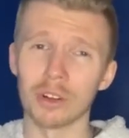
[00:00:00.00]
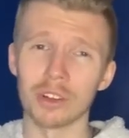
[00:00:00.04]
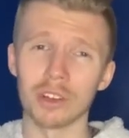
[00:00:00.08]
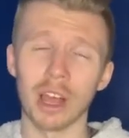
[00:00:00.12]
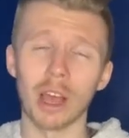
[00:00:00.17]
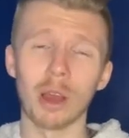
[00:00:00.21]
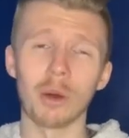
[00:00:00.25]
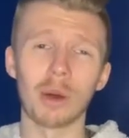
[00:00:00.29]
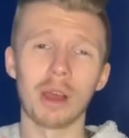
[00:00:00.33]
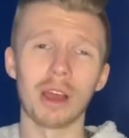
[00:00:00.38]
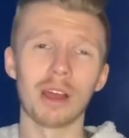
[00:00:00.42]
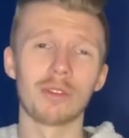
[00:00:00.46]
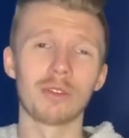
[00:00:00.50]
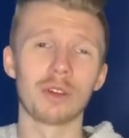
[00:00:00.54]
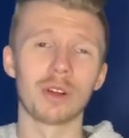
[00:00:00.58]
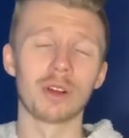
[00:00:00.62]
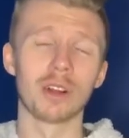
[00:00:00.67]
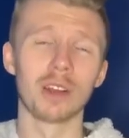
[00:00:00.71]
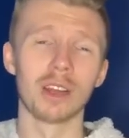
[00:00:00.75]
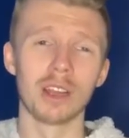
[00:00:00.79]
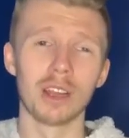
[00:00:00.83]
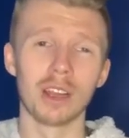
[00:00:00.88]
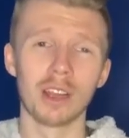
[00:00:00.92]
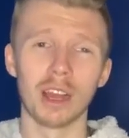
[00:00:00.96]
However,
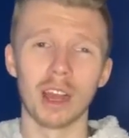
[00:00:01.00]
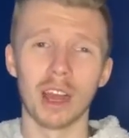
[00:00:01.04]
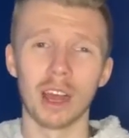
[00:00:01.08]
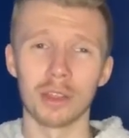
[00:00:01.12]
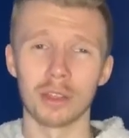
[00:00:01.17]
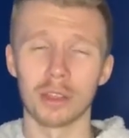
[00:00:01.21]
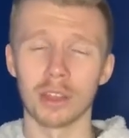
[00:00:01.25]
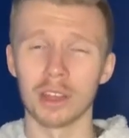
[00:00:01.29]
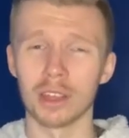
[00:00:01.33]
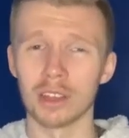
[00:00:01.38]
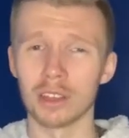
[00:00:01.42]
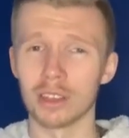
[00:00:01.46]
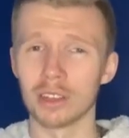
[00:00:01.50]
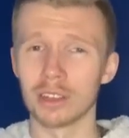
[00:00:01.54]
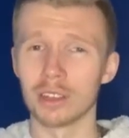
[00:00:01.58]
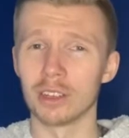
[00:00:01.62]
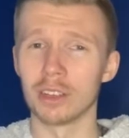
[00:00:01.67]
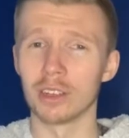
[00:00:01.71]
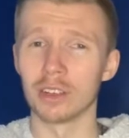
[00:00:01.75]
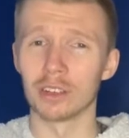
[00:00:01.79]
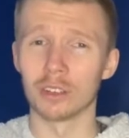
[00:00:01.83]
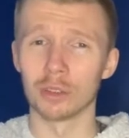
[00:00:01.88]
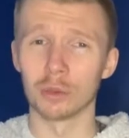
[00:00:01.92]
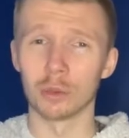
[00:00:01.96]
I think
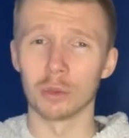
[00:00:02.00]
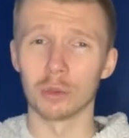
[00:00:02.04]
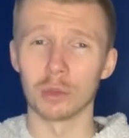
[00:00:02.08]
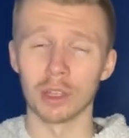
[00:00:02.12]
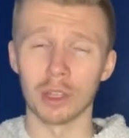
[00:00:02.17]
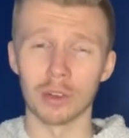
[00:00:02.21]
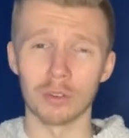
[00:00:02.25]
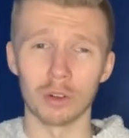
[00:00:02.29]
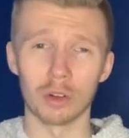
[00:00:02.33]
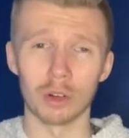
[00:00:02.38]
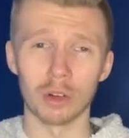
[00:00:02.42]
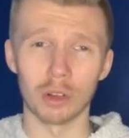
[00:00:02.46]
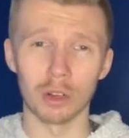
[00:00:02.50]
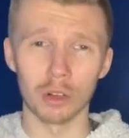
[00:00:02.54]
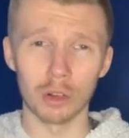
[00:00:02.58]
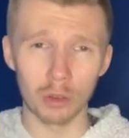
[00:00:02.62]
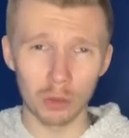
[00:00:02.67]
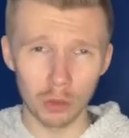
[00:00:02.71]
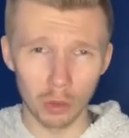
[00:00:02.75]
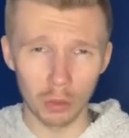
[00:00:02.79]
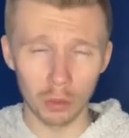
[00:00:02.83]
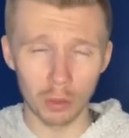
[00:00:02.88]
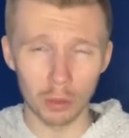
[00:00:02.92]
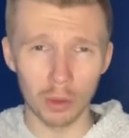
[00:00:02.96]
Adidas will give her a good
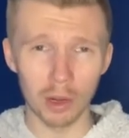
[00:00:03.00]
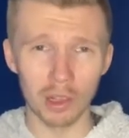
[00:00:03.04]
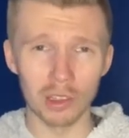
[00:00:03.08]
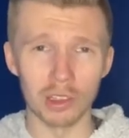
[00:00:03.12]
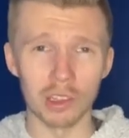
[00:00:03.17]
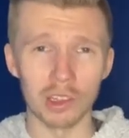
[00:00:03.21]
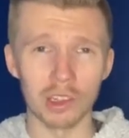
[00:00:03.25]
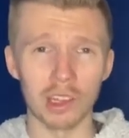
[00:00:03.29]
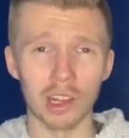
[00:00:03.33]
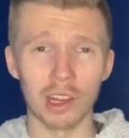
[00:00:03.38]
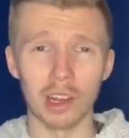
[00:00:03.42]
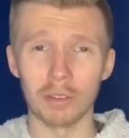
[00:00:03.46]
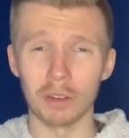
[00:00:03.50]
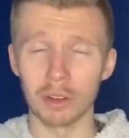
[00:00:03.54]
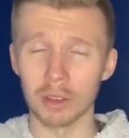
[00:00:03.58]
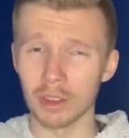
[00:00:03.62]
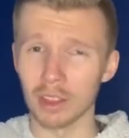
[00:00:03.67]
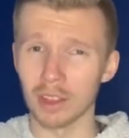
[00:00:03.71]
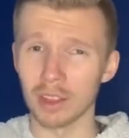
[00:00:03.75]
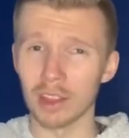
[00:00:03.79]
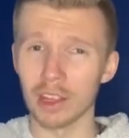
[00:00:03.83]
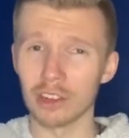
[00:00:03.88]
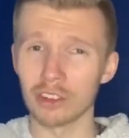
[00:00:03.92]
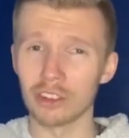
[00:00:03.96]
global presence and
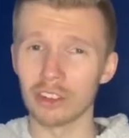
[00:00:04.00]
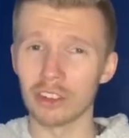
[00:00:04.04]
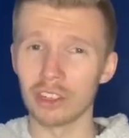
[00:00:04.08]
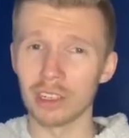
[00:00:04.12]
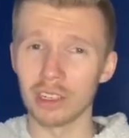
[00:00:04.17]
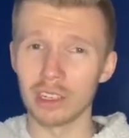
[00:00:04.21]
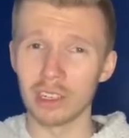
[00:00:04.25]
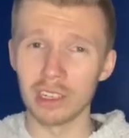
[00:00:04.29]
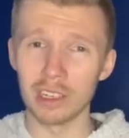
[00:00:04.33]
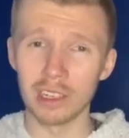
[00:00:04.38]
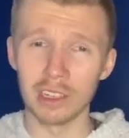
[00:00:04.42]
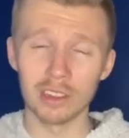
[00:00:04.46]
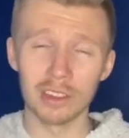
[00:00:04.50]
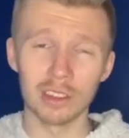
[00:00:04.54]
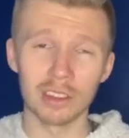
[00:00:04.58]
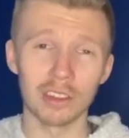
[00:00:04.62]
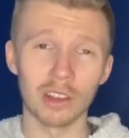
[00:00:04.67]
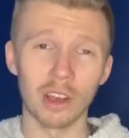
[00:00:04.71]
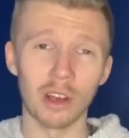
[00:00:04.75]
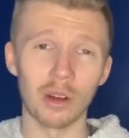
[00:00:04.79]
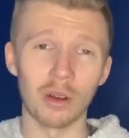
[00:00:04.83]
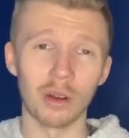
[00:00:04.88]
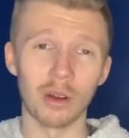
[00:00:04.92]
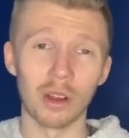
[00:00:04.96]
everything that she needs.
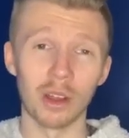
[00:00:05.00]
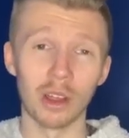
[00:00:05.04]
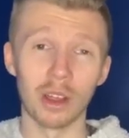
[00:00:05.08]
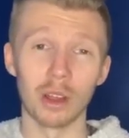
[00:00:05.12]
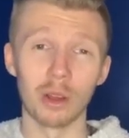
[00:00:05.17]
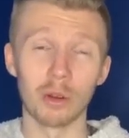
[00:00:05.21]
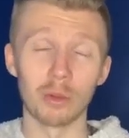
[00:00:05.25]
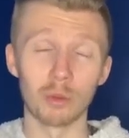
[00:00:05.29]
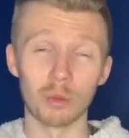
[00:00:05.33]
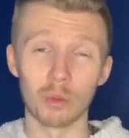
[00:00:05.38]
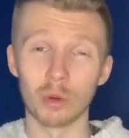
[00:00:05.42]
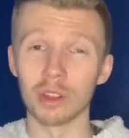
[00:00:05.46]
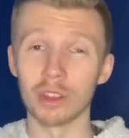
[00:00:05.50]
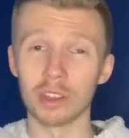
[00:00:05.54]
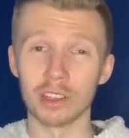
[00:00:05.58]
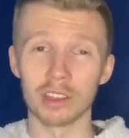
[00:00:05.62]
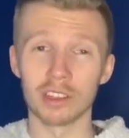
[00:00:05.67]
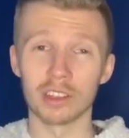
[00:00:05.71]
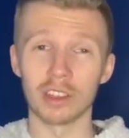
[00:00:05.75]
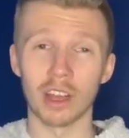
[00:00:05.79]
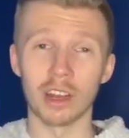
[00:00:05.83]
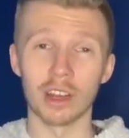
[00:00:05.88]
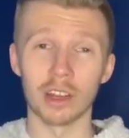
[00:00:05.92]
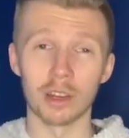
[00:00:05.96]
So, really
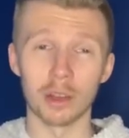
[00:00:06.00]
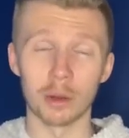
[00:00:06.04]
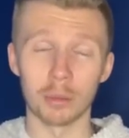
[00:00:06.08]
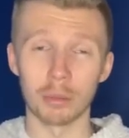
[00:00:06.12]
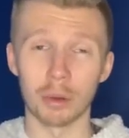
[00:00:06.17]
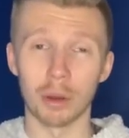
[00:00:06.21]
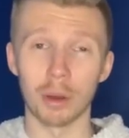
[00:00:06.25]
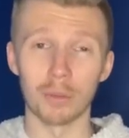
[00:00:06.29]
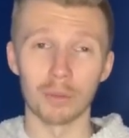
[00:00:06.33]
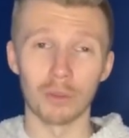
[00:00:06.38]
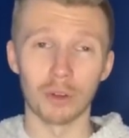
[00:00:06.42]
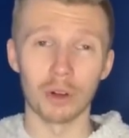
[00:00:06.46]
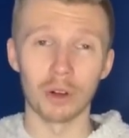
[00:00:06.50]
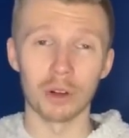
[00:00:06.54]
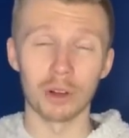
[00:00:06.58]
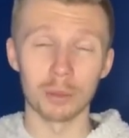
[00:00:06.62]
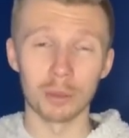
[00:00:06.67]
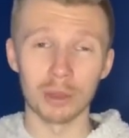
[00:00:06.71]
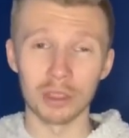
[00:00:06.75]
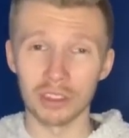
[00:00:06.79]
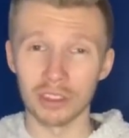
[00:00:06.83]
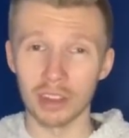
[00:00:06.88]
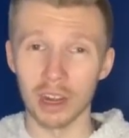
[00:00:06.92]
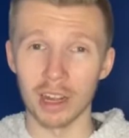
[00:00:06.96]
excited and pumped for her to be
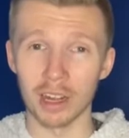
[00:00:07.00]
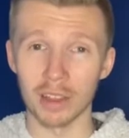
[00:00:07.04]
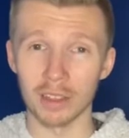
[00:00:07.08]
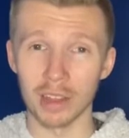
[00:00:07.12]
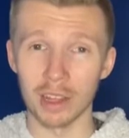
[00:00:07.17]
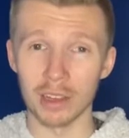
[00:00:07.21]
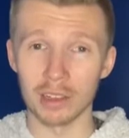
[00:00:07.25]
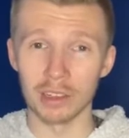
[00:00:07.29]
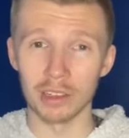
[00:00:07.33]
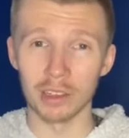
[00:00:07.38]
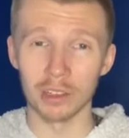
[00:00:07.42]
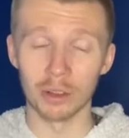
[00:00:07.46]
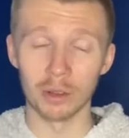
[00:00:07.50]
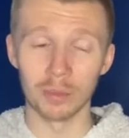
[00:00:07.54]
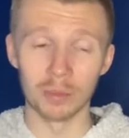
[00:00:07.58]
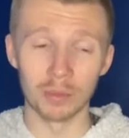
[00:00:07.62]
signing that deal.